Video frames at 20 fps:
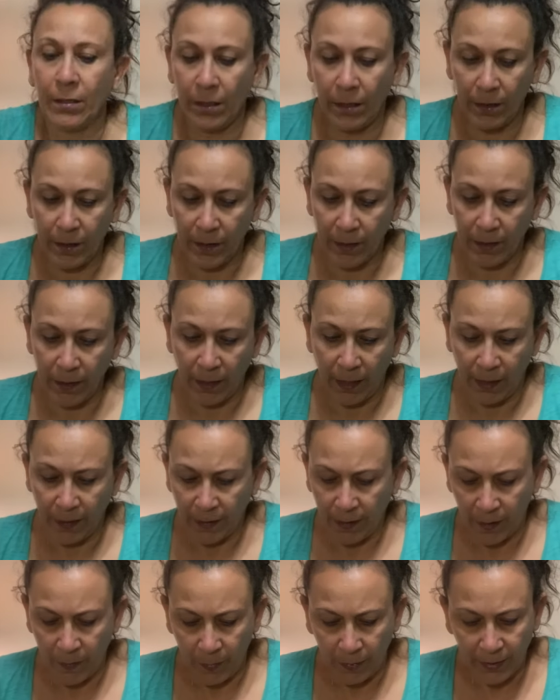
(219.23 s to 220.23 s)
also,
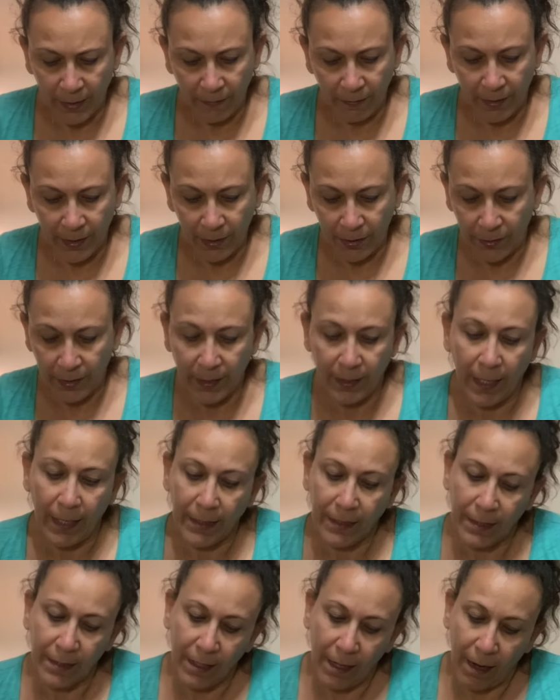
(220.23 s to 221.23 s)
I believe these are a
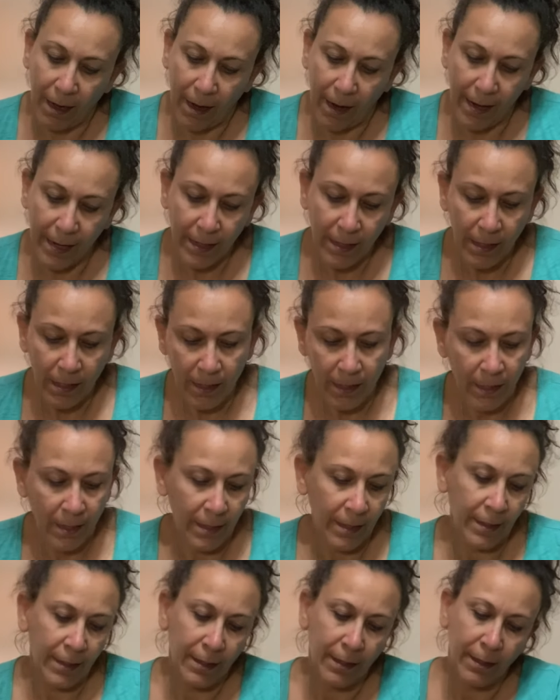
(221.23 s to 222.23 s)
size 9.
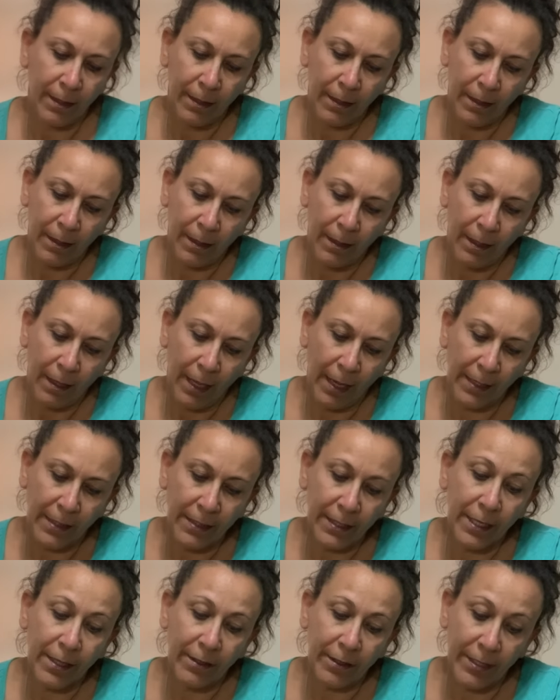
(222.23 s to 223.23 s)

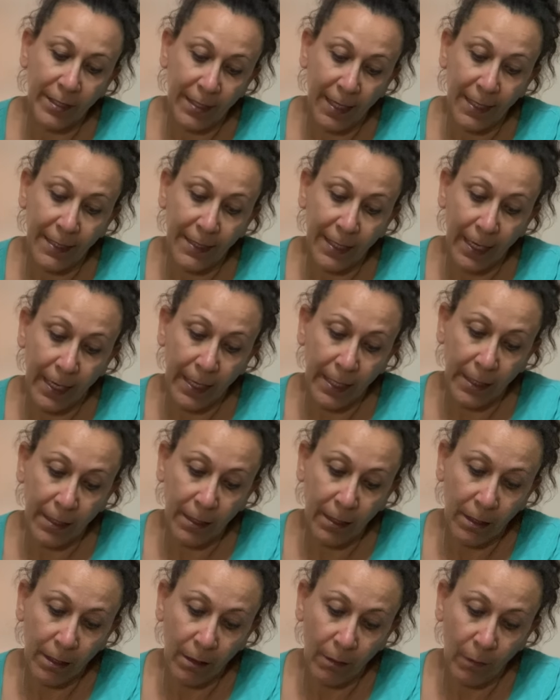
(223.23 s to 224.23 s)
Actually, they're a size 8.
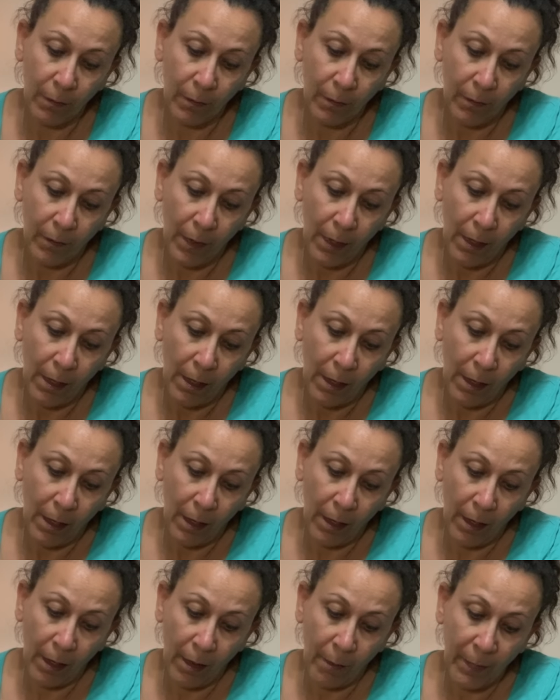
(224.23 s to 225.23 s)

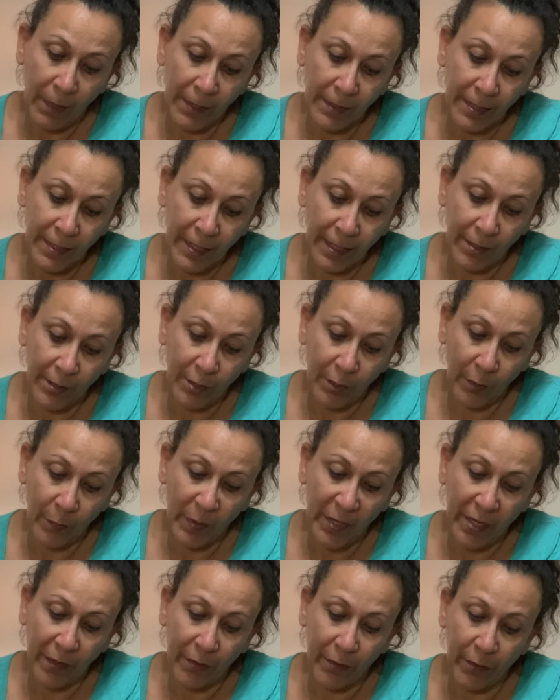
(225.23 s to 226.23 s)
It says
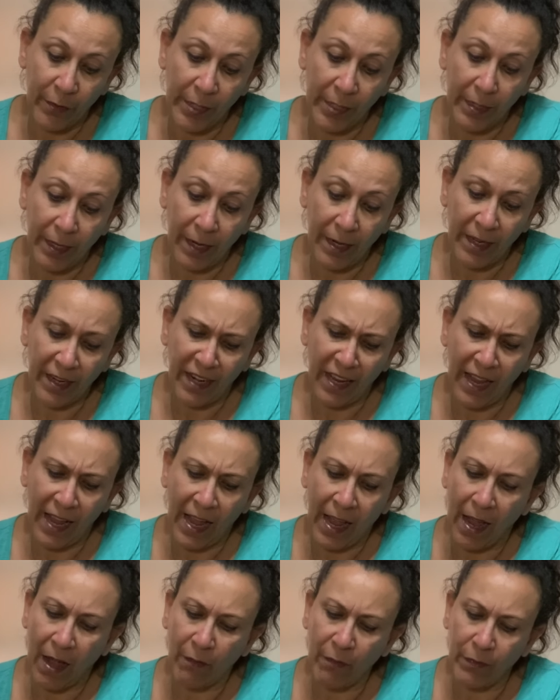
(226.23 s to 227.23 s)
European 39.5,
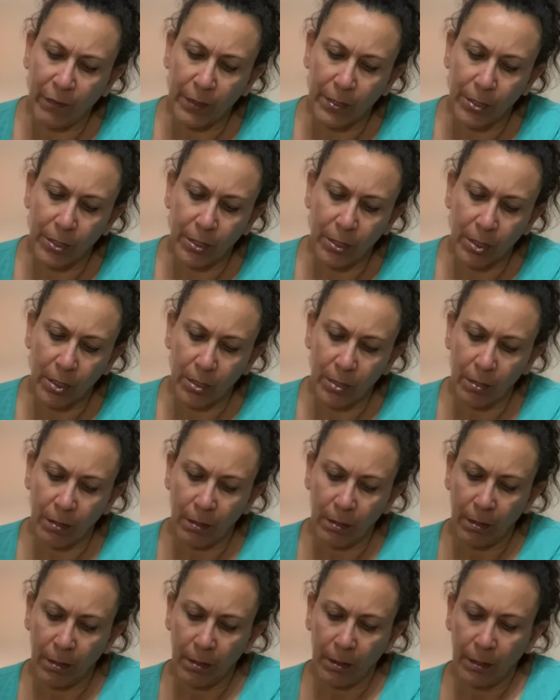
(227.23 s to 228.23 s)
which is
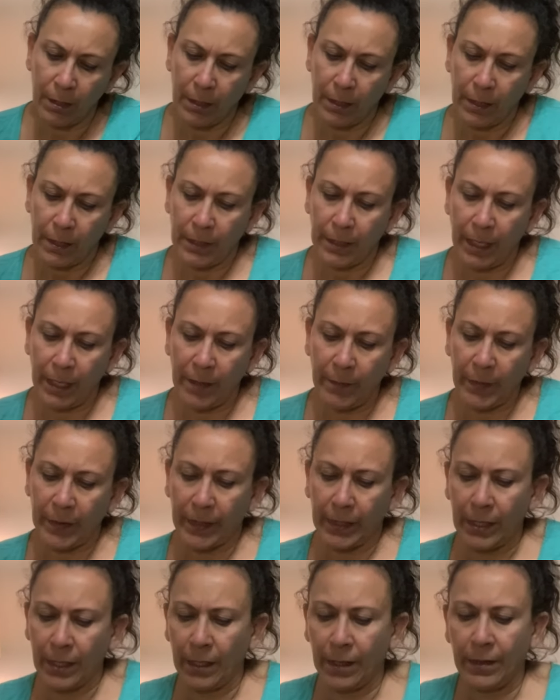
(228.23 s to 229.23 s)
kind of
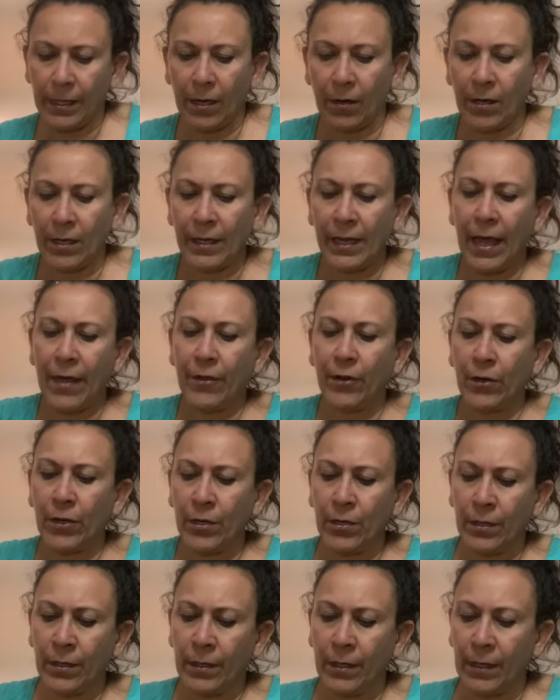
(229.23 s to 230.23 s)
big. They are leather.
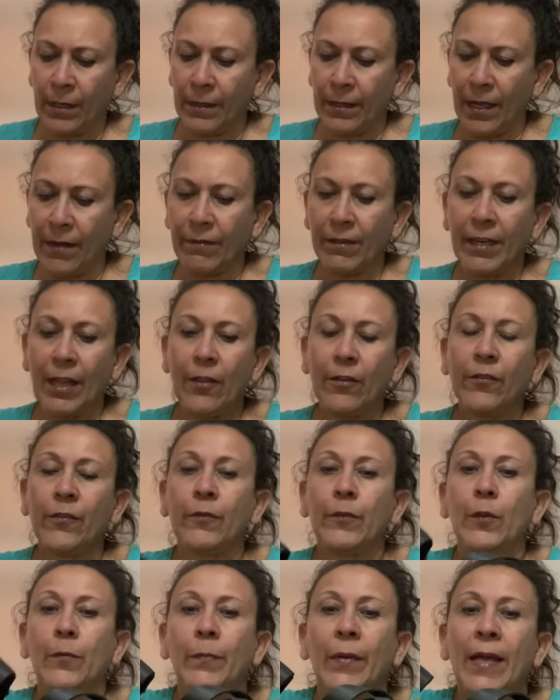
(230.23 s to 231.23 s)
They have a leather
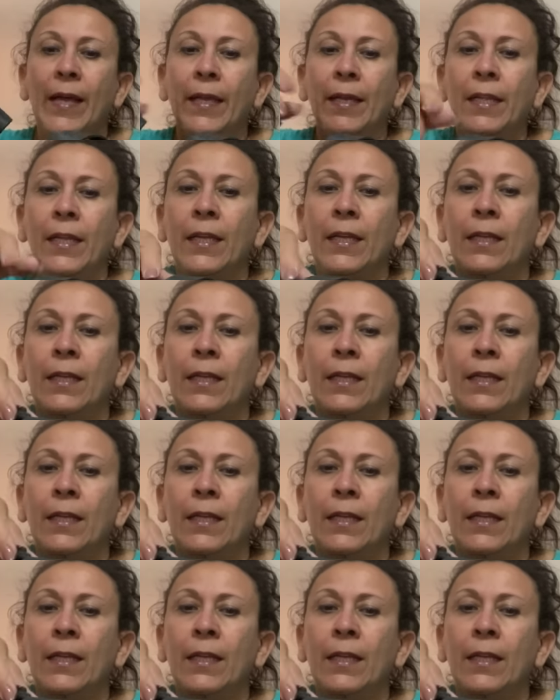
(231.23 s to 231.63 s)
footbed.